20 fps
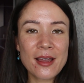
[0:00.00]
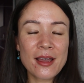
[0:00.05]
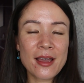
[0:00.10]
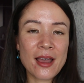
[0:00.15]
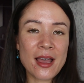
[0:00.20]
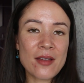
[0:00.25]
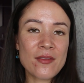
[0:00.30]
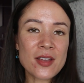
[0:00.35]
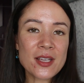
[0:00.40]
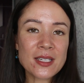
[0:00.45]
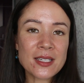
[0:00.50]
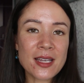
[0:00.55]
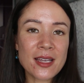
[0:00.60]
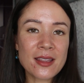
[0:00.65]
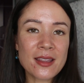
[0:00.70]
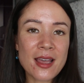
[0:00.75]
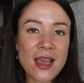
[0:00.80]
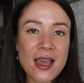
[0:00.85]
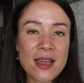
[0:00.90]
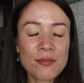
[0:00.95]
Having
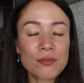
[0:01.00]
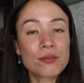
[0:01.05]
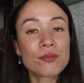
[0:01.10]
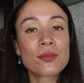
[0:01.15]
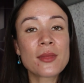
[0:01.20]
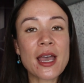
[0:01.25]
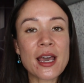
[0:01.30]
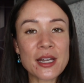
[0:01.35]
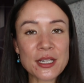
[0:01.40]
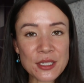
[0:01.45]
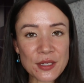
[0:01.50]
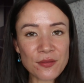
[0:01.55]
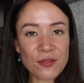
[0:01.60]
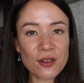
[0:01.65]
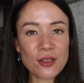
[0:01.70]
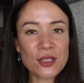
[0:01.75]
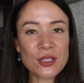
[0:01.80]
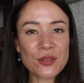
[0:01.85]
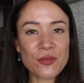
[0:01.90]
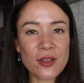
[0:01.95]
said that, that is it
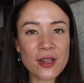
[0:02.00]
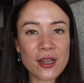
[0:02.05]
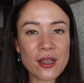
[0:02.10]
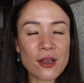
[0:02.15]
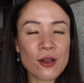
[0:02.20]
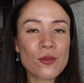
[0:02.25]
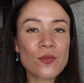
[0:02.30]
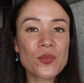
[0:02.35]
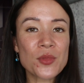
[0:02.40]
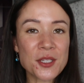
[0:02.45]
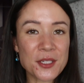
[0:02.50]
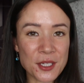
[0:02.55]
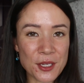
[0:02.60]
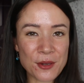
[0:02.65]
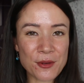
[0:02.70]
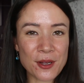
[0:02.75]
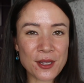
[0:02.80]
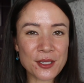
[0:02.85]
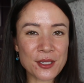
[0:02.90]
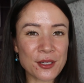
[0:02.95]
for this video. See
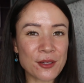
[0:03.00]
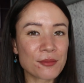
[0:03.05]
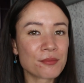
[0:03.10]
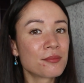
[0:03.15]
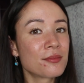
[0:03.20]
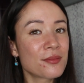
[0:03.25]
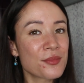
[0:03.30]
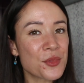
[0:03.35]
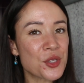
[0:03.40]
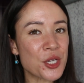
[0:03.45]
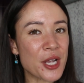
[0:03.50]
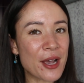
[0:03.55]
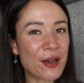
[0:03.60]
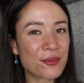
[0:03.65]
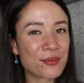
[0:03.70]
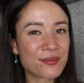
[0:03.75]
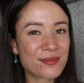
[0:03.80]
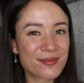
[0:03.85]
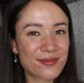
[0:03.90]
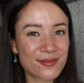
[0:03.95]
you all soon.
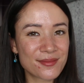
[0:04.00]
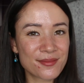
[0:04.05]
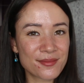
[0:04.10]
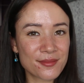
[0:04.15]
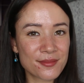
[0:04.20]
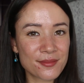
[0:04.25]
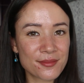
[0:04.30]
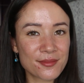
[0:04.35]
Ciao.